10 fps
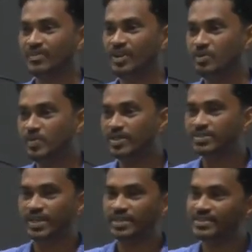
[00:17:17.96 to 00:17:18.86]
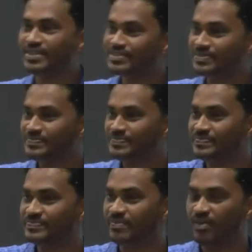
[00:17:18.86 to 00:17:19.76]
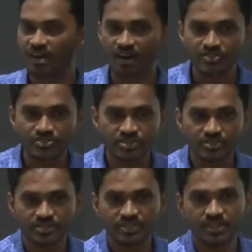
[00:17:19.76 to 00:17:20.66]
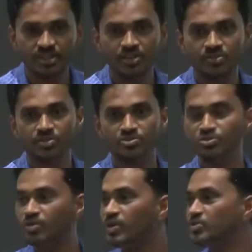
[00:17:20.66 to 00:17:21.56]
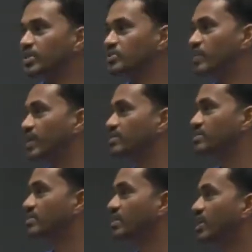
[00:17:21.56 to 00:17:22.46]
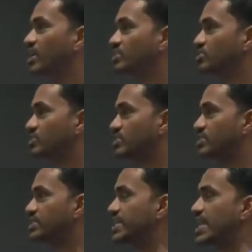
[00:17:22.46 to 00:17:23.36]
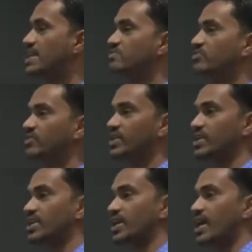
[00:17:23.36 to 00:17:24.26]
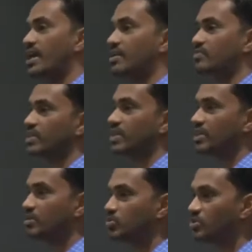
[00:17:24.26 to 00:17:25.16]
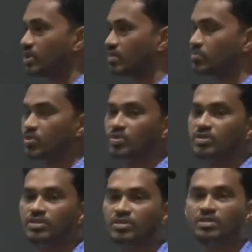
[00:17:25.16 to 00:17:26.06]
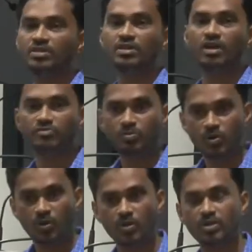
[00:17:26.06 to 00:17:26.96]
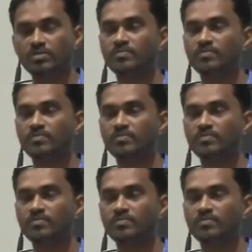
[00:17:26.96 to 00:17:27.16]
everybody's like this, hunched, not sure what to expect. This was the same feeling I had when I came to Colombo. I'm from Galle.